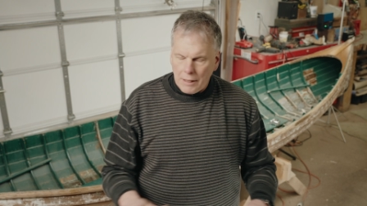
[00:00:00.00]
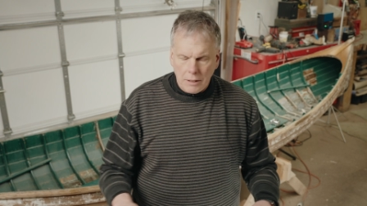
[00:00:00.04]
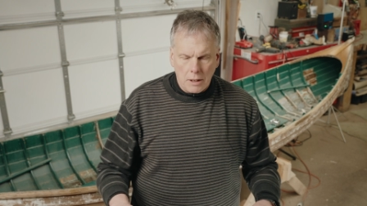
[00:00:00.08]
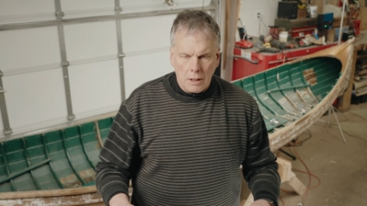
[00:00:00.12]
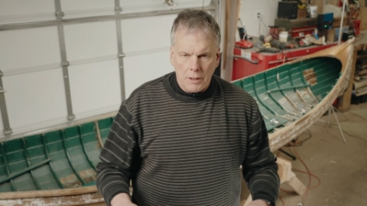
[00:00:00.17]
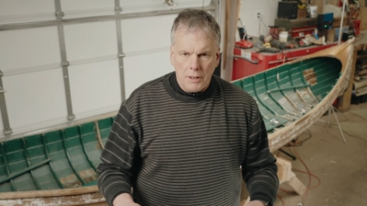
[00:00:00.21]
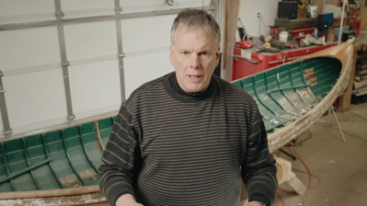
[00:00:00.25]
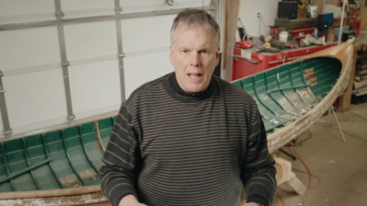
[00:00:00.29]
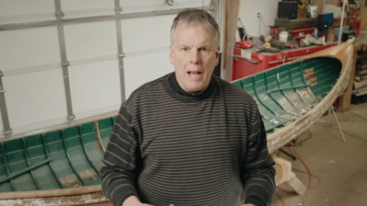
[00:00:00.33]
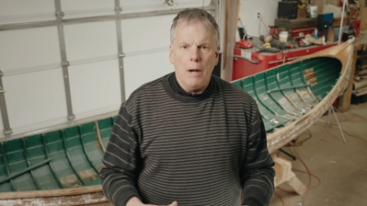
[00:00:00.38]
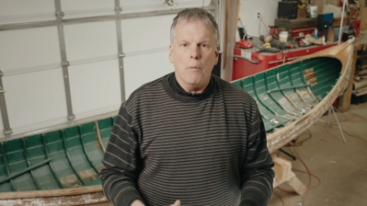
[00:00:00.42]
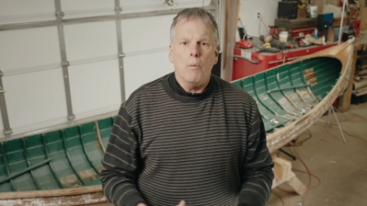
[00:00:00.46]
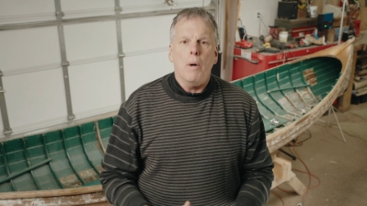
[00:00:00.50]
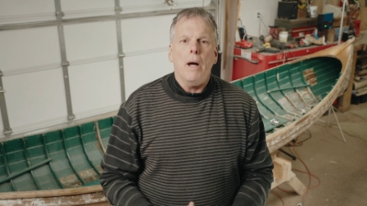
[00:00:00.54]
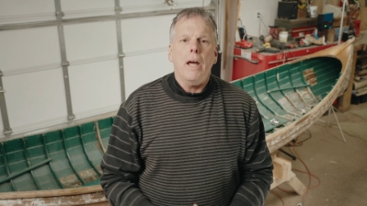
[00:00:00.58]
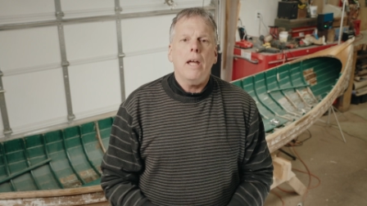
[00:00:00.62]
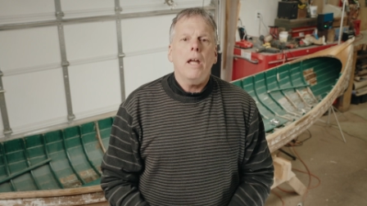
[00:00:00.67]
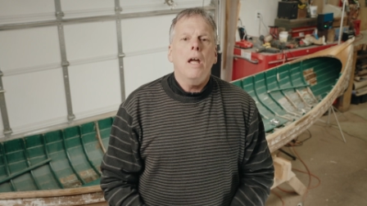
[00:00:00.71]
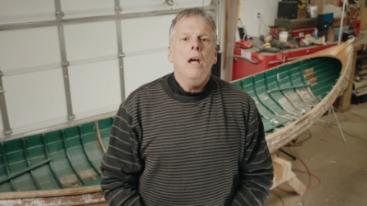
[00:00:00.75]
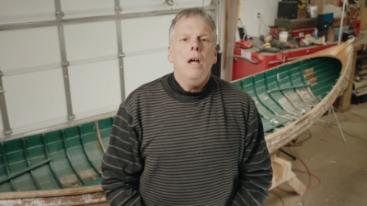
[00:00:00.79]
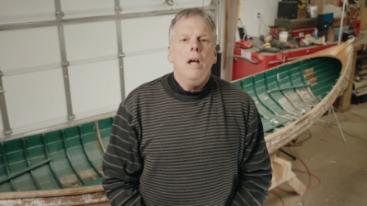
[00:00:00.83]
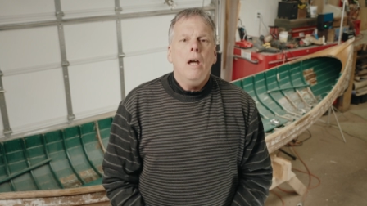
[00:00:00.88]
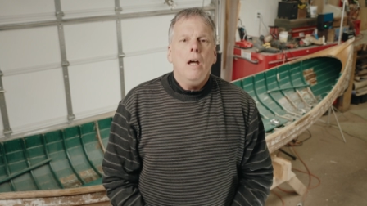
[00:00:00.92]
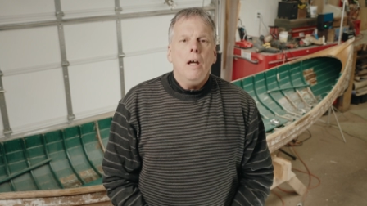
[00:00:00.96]
done that way.
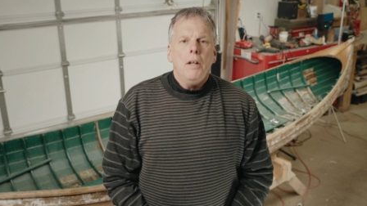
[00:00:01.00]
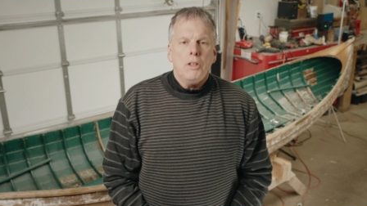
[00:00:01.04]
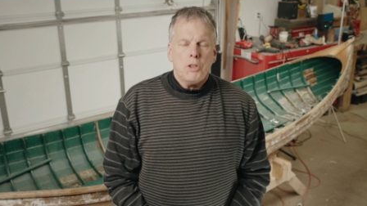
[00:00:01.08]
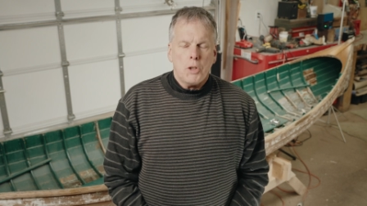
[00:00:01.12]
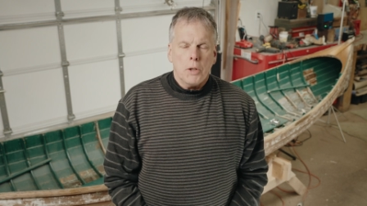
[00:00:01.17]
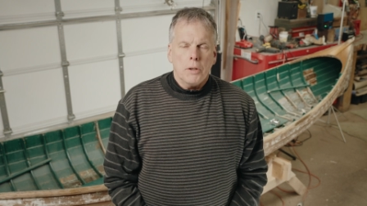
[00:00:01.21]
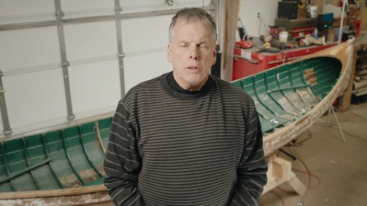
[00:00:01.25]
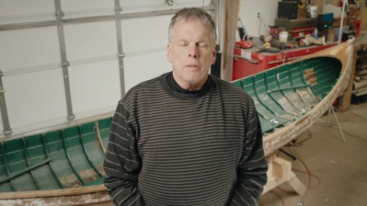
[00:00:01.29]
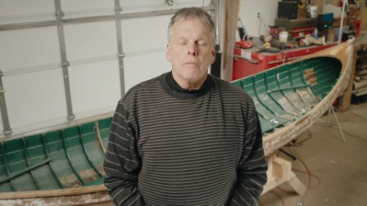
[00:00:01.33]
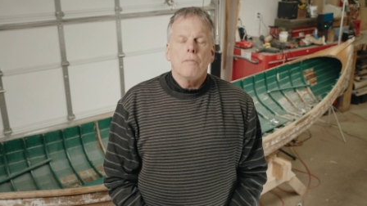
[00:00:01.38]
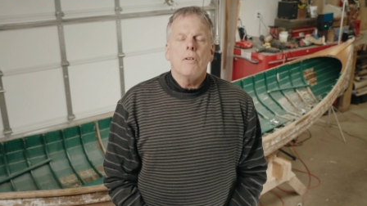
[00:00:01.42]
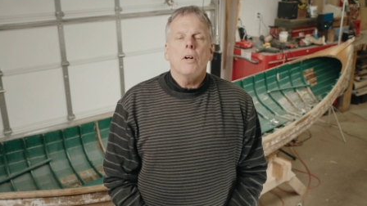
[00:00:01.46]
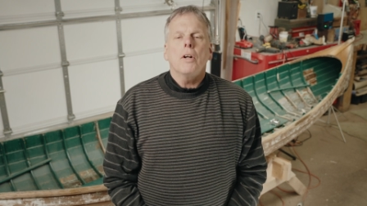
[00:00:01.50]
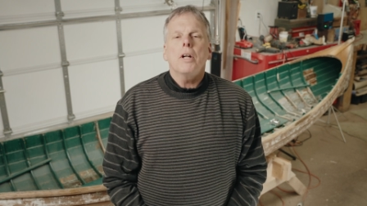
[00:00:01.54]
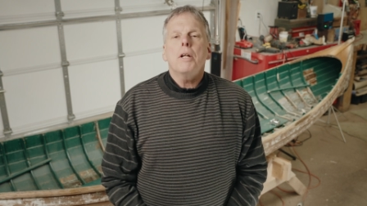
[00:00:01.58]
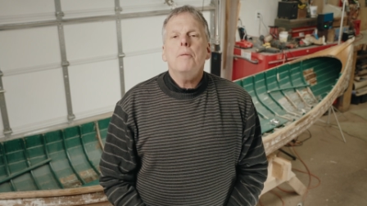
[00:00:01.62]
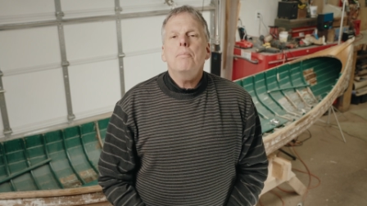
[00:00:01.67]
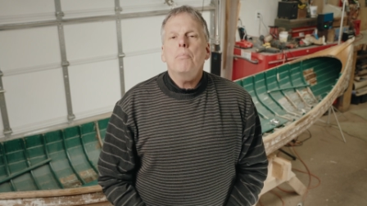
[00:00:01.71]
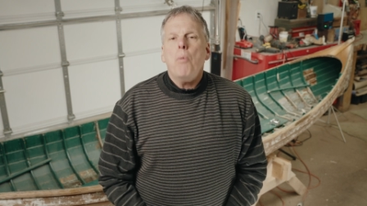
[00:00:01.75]
So they're very